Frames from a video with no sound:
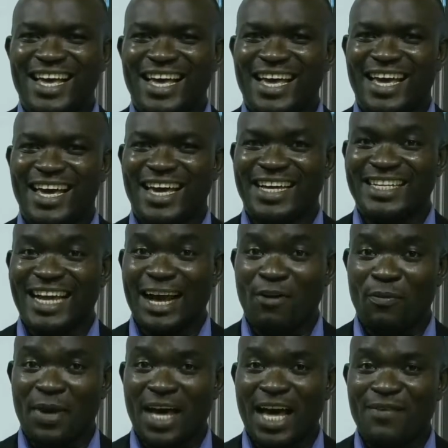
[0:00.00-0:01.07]
and I'll
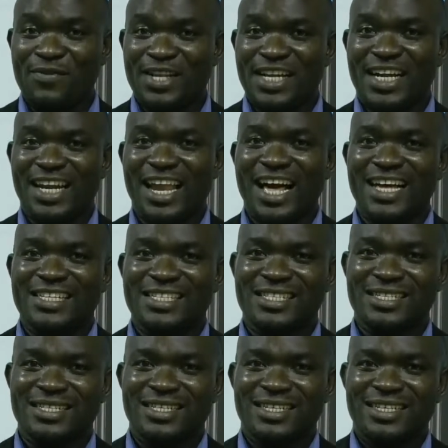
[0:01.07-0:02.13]
be having a
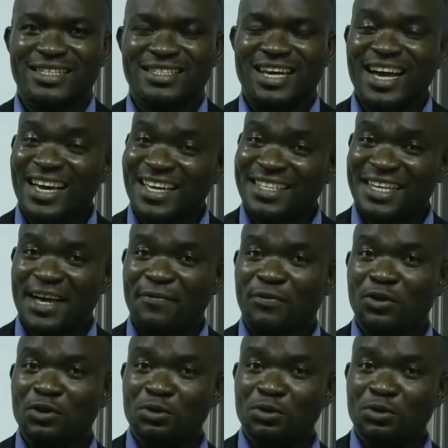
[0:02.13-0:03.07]
class targeted for